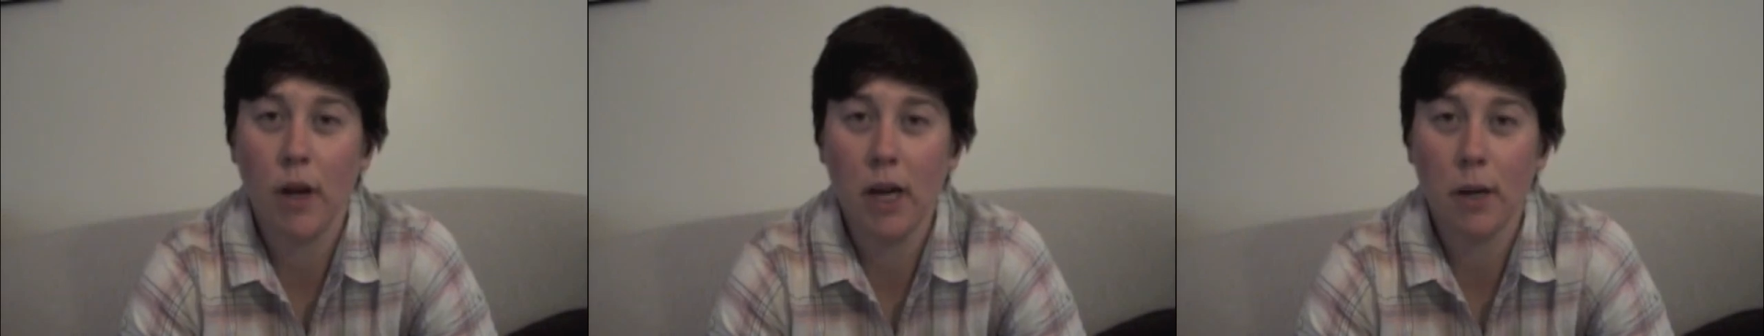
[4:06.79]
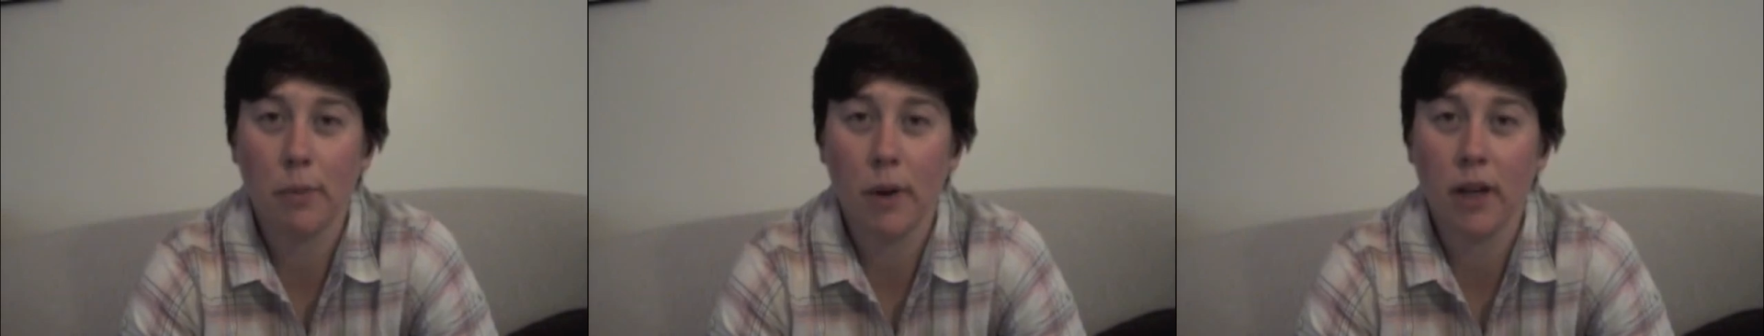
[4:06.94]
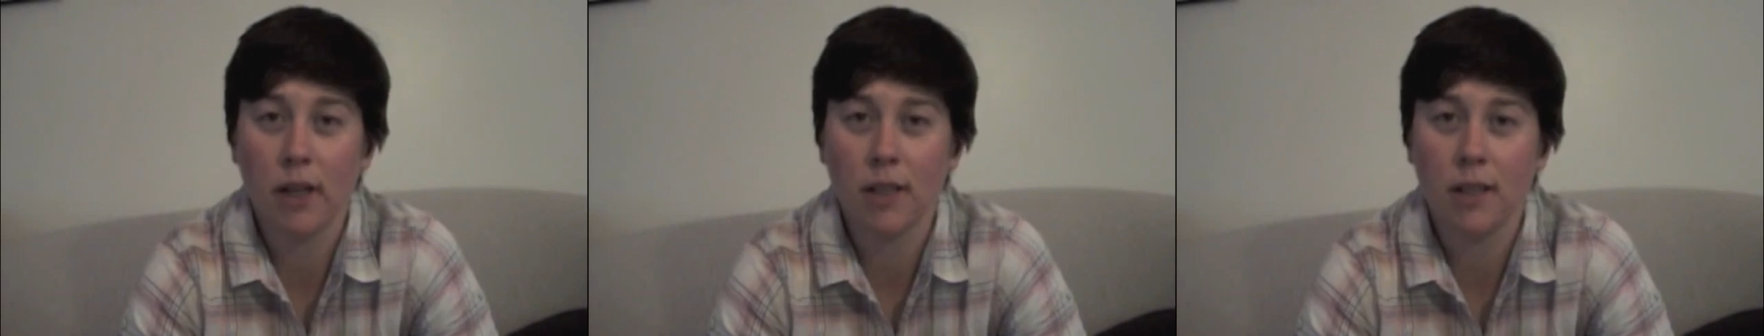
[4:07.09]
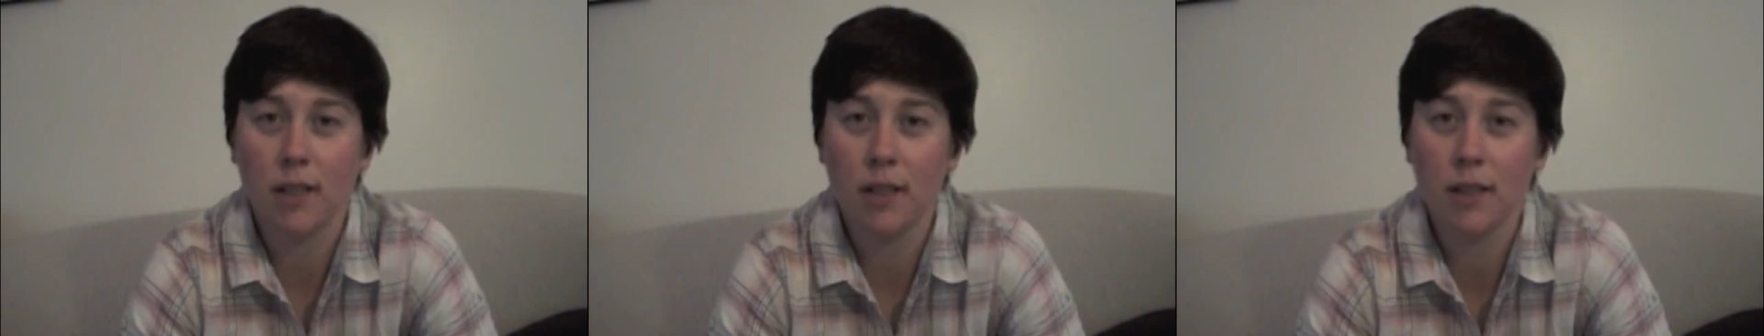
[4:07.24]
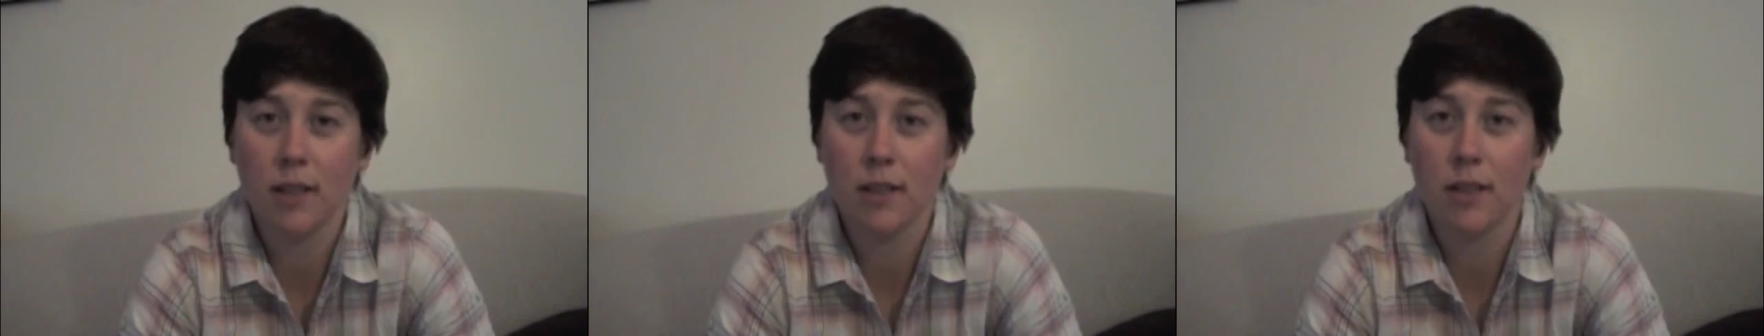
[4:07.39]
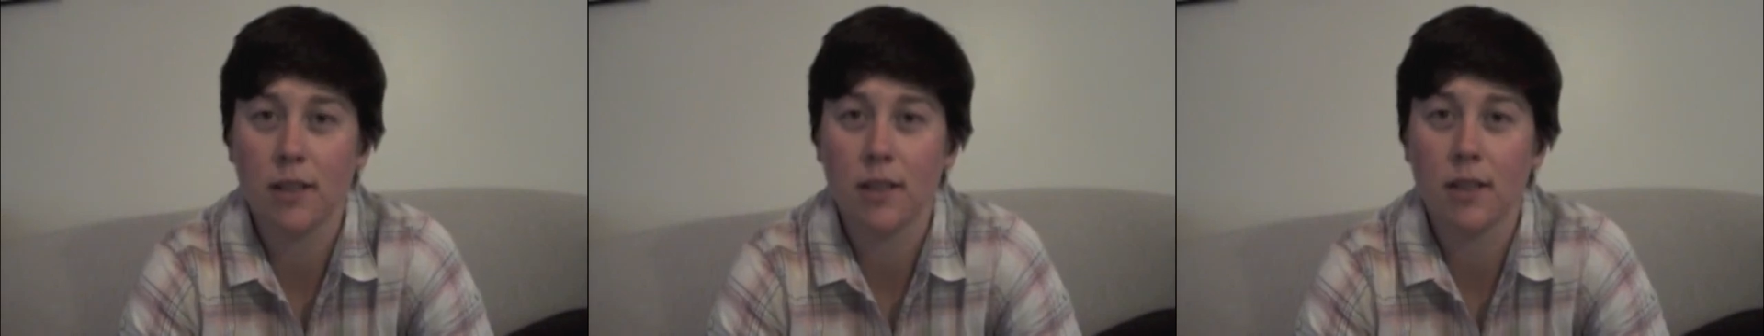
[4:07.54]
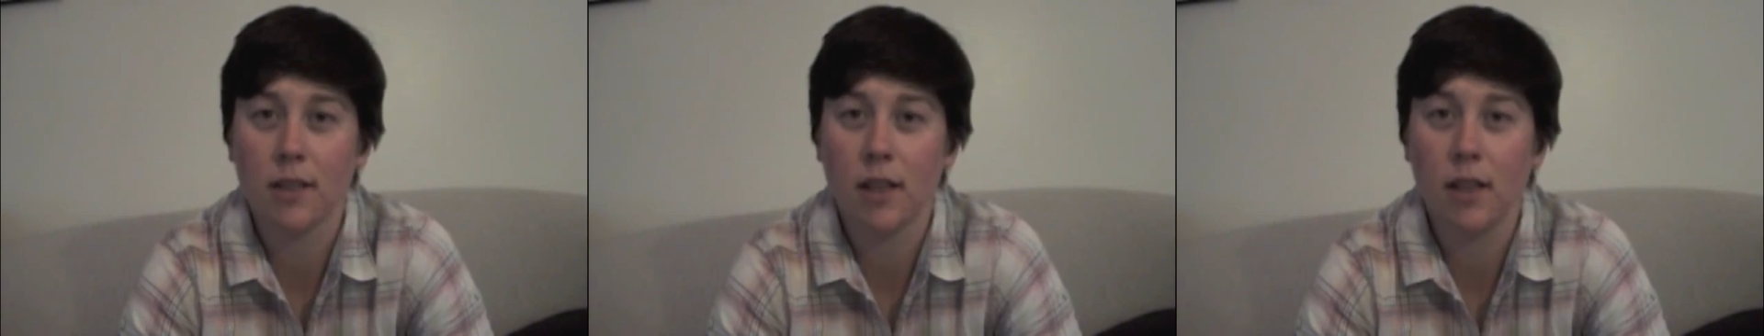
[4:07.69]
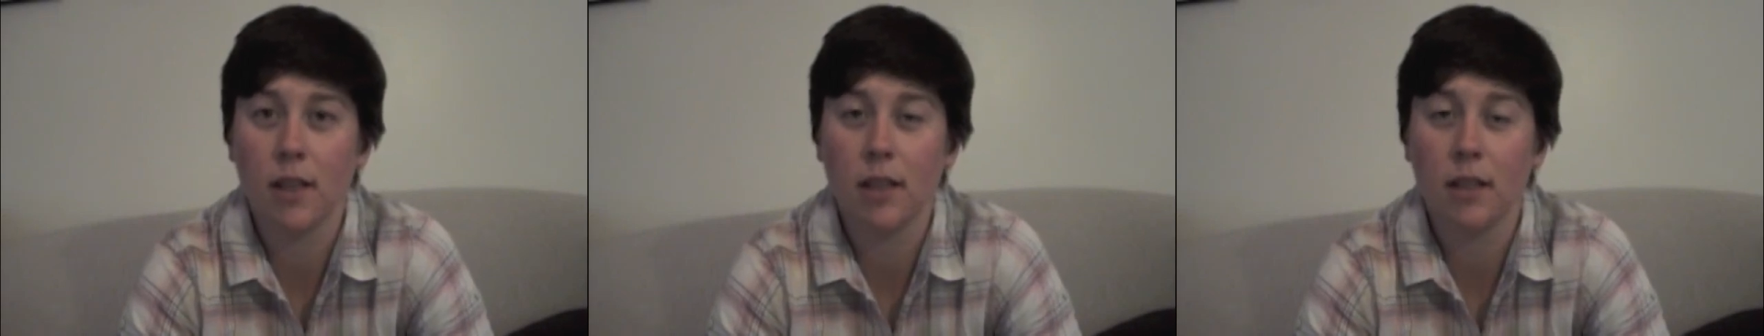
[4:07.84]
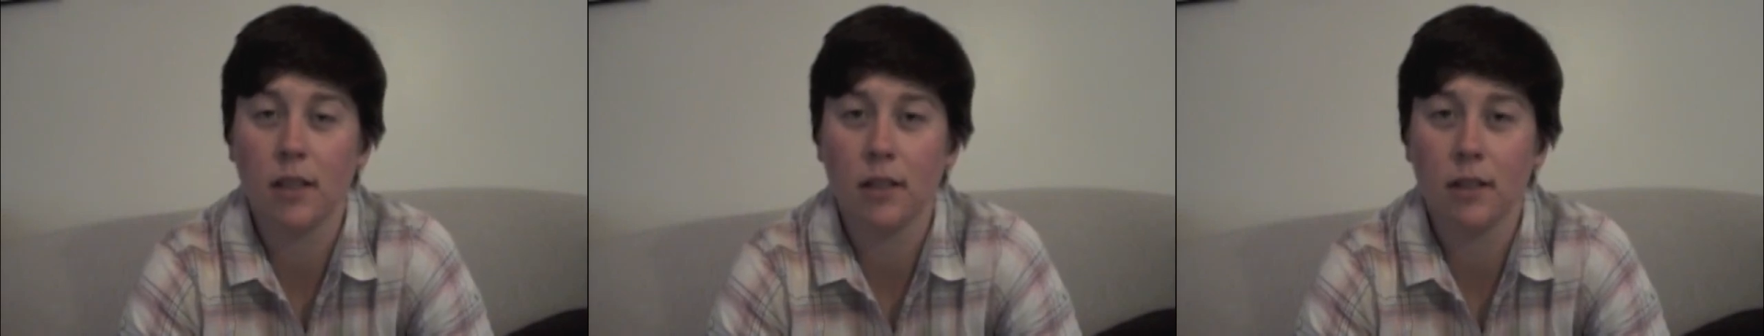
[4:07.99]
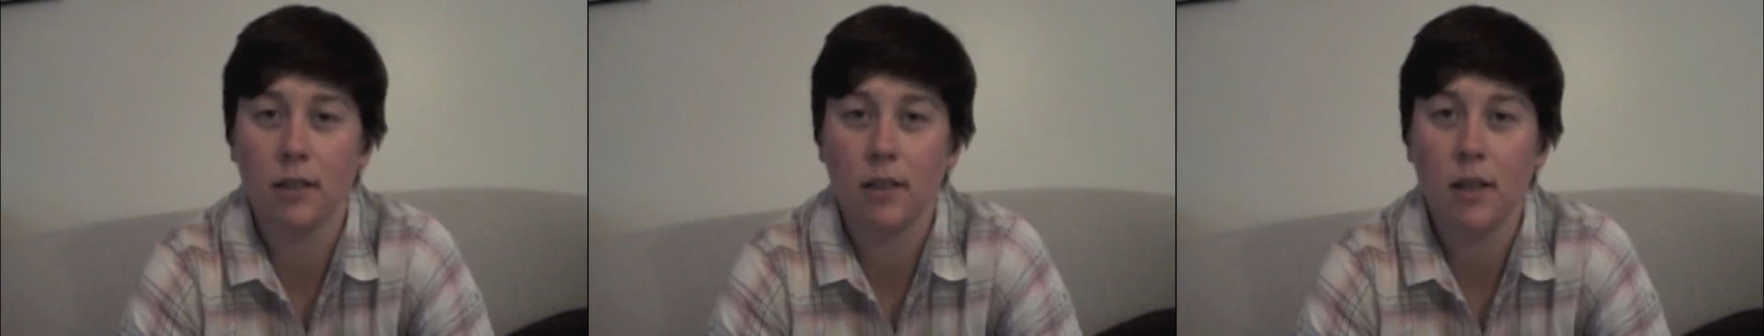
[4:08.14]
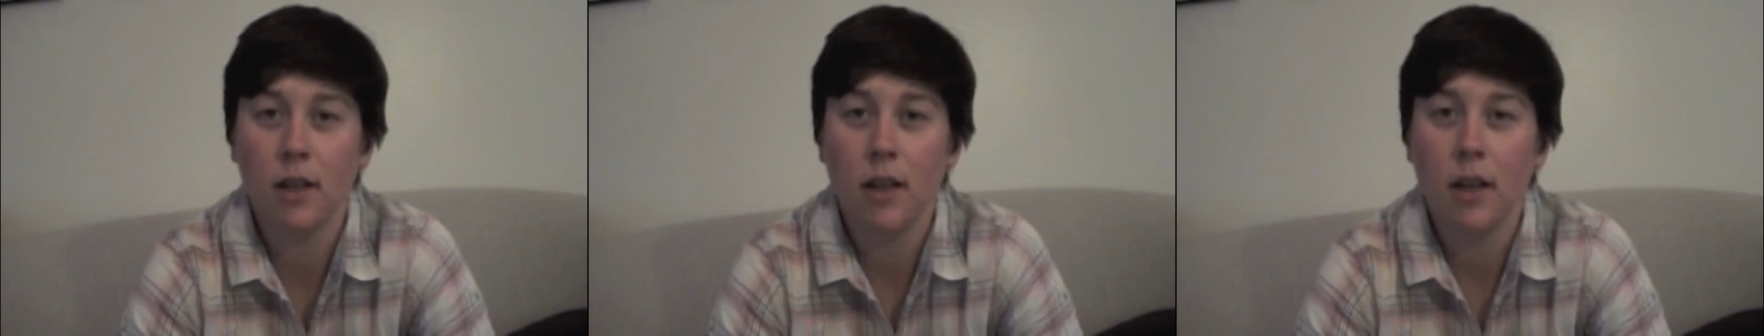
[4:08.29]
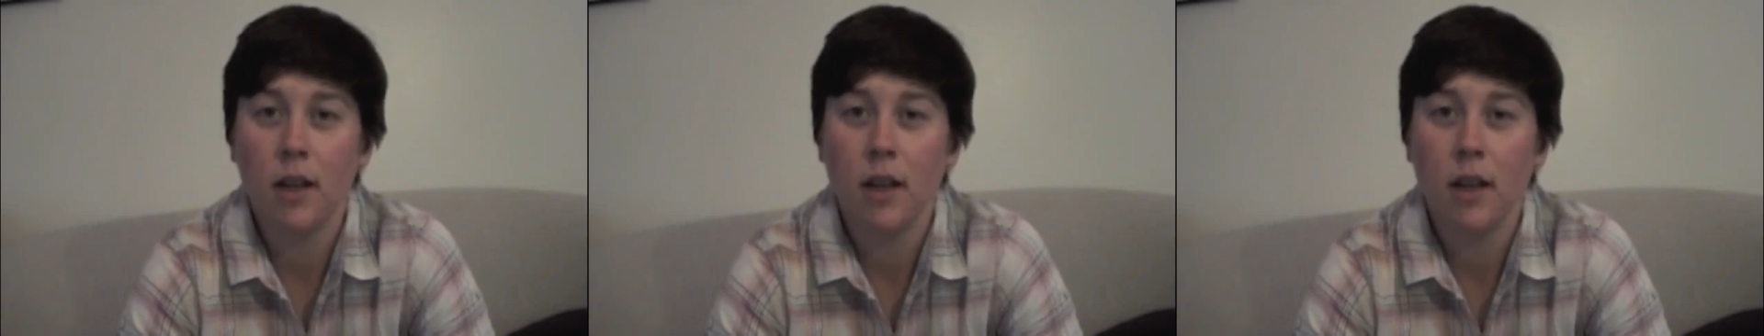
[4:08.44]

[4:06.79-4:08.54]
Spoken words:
backpacking into this canyon,